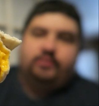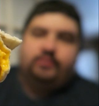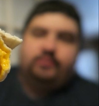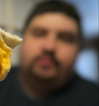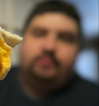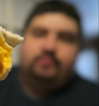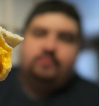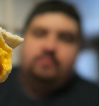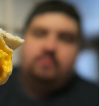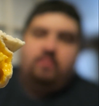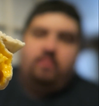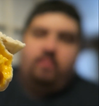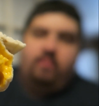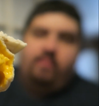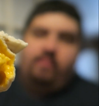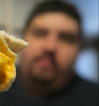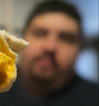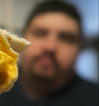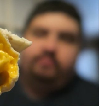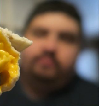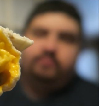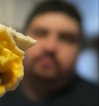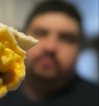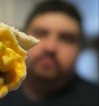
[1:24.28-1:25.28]

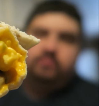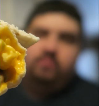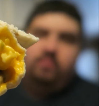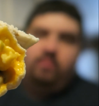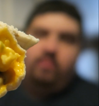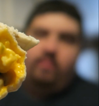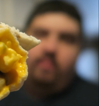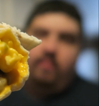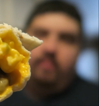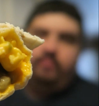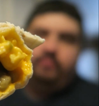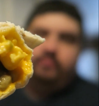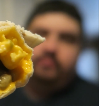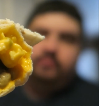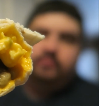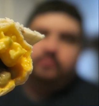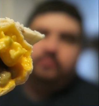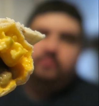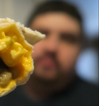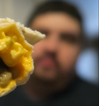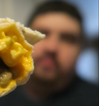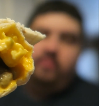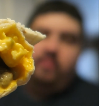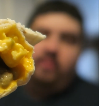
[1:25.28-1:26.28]

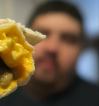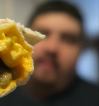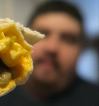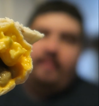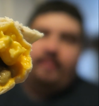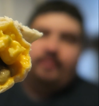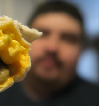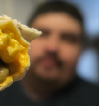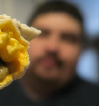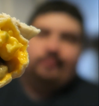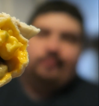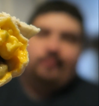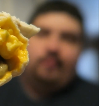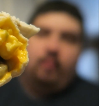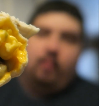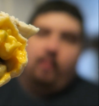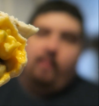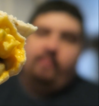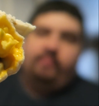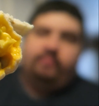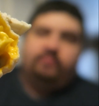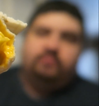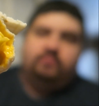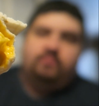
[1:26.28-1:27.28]

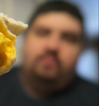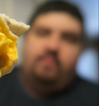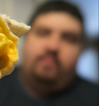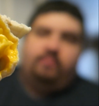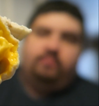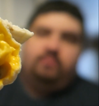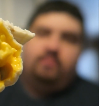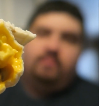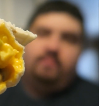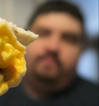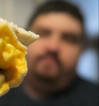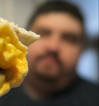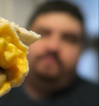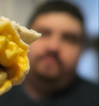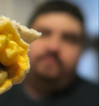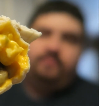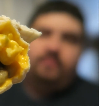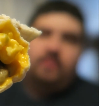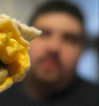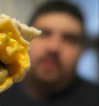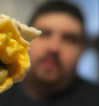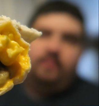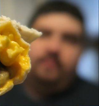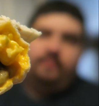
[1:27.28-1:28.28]

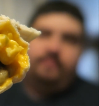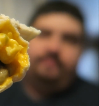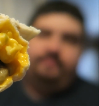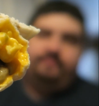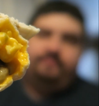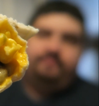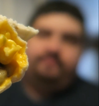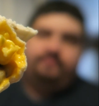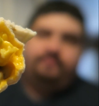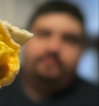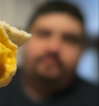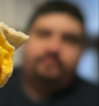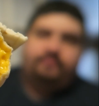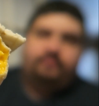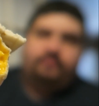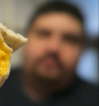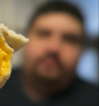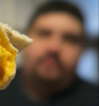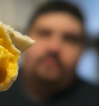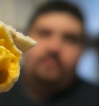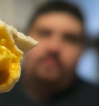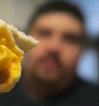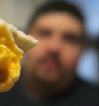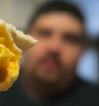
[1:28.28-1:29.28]

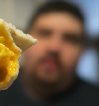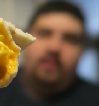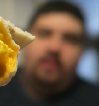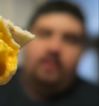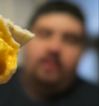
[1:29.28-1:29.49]
Nobody speaks.